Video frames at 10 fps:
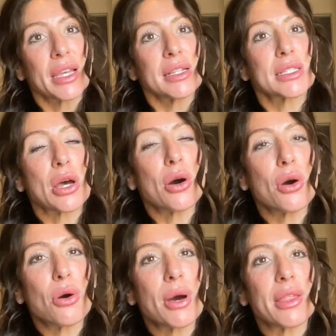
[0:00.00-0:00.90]

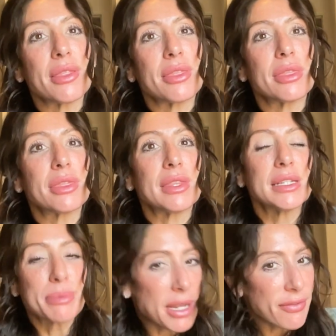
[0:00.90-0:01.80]
so these
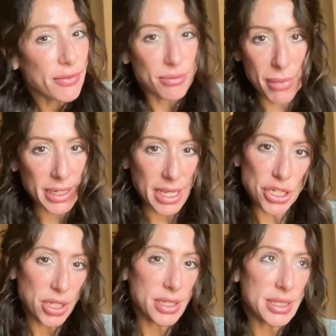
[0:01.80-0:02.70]

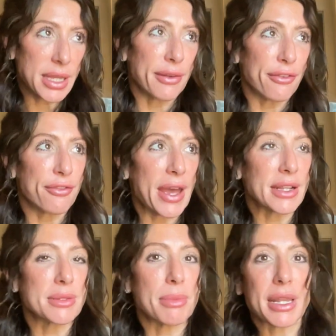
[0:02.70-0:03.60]
medications can
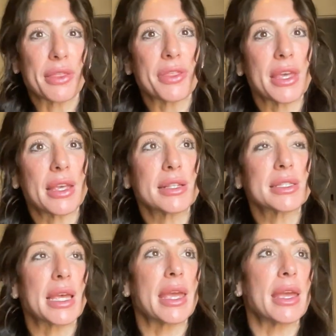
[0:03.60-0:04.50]
affect many things,
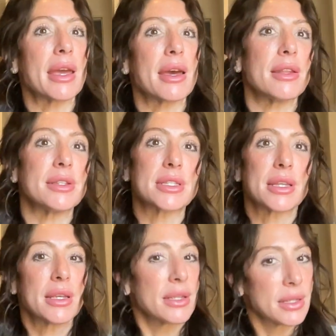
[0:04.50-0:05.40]
and
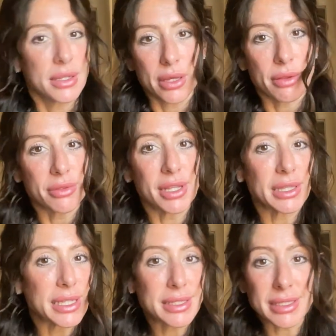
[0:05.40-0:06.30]
the
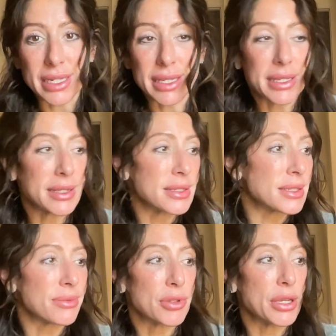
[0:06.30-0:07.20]
list
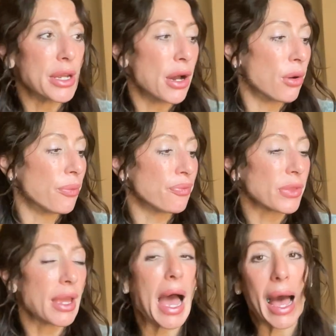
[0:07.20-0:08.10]
is,
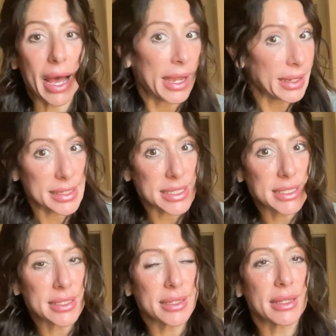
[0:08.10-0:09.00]

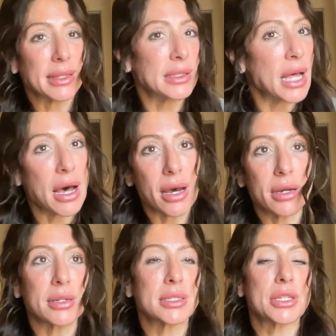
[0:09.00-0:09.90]
eyes,
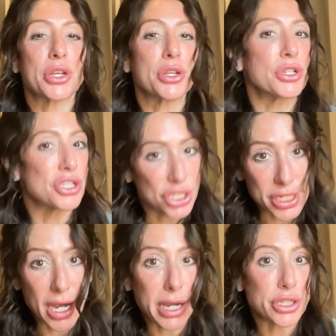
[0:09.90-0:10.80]
lungs,
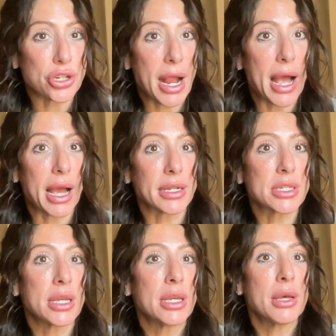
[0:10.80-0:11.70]
GI tract,
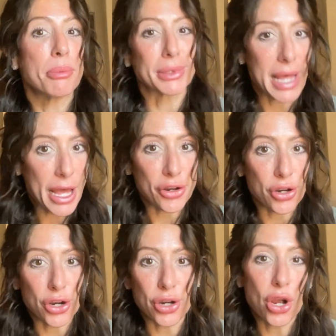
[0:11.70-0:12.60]

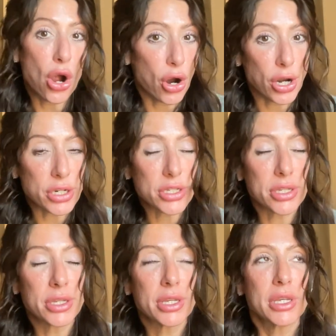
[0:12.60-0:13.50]
bladder, heart.
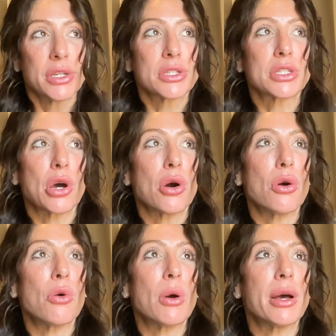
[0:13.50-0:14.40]

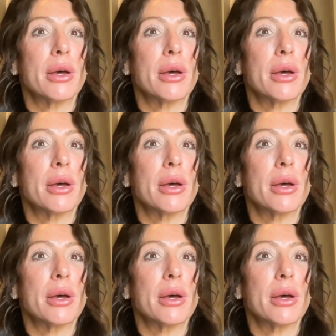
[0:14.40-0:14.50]
So